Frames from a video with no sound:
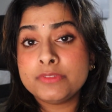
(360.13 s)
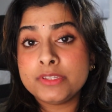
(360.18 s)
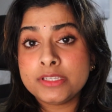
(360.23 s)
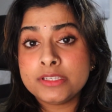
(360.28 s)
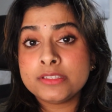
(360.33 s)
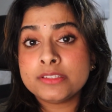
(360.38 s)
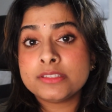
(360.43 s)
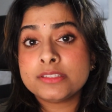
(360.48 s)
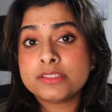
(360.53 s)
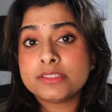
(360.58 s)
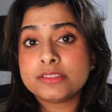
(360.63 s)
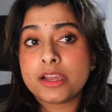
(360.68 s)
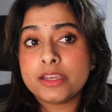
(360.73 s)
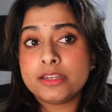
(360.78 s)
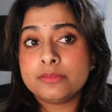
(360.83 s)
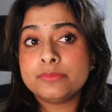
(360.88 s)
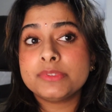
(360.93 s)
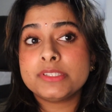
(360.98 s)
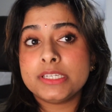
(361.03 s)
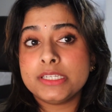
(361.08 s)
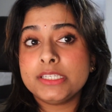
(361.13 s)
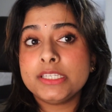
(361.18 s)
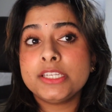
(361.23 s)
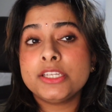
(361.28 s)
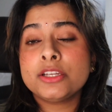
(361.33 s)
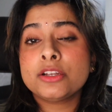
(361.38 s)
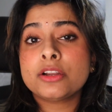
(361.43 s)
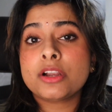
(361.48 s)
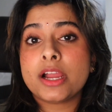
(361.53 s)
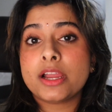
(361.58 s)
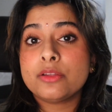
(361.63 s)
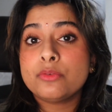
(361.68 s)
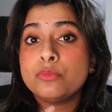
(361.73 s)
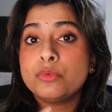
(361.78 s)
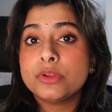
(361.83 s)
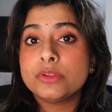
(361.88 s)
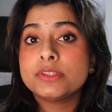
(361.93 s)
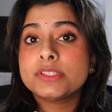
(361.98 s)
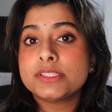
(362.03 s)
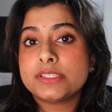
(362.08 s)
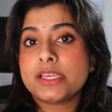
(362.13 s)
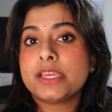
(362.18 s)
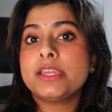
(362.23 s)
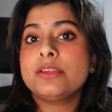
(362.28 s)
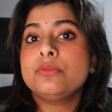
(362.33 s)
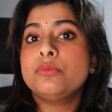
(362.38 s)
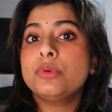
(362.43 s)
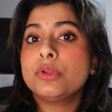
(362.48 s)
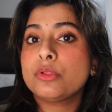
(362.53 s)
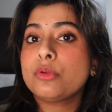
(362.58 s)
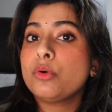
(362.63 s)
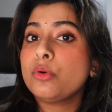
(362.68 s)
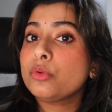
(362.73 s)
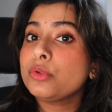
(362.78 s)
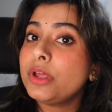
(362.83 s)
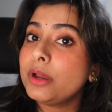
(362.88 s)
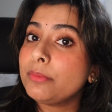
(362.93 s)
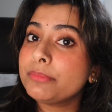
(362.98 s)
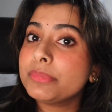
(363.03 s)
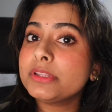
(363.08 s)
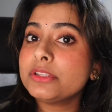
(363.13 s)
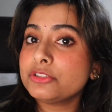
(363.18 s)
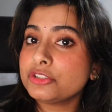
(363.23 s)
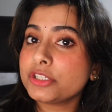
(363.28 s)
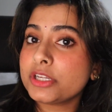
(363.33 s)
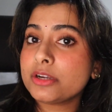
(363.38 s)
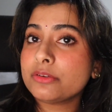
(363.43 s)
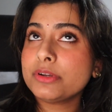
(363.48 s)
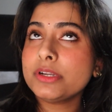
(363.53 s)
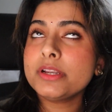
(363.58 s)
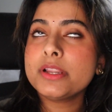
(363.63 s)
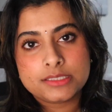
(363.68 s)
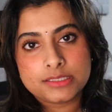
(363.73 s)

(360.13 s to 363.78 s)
these items in here, I will say, will hold up in the shower.